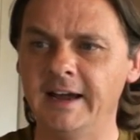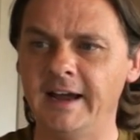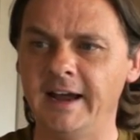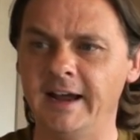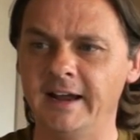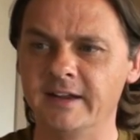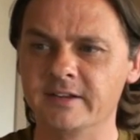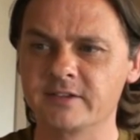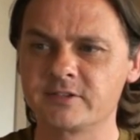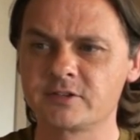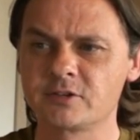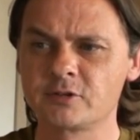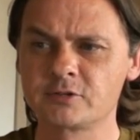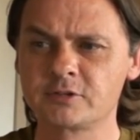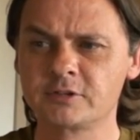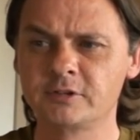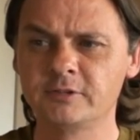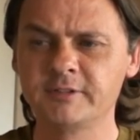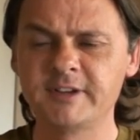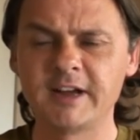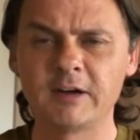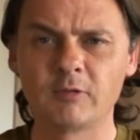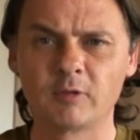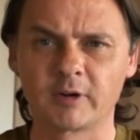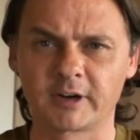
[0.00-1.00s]
and
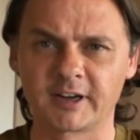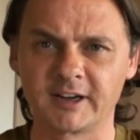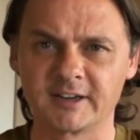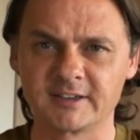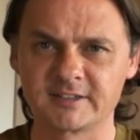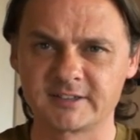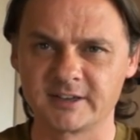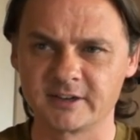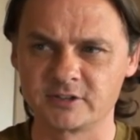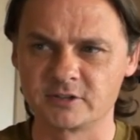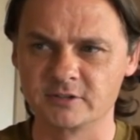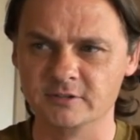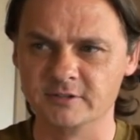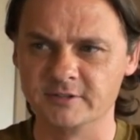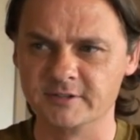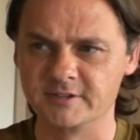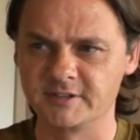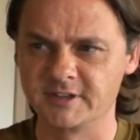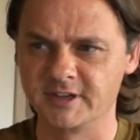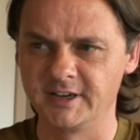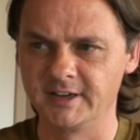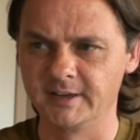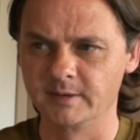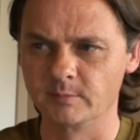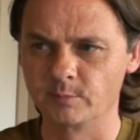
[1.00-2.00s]
social networking
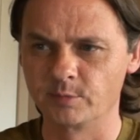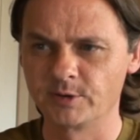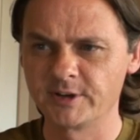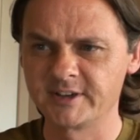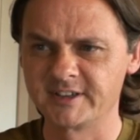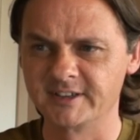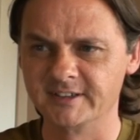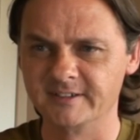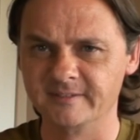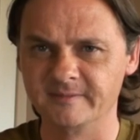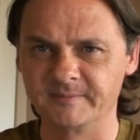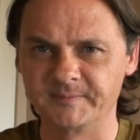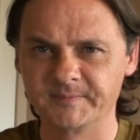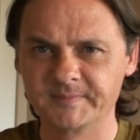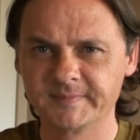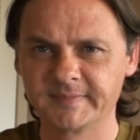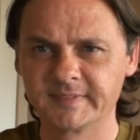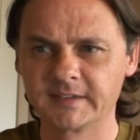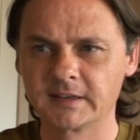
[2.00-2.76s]
sessions in Britain.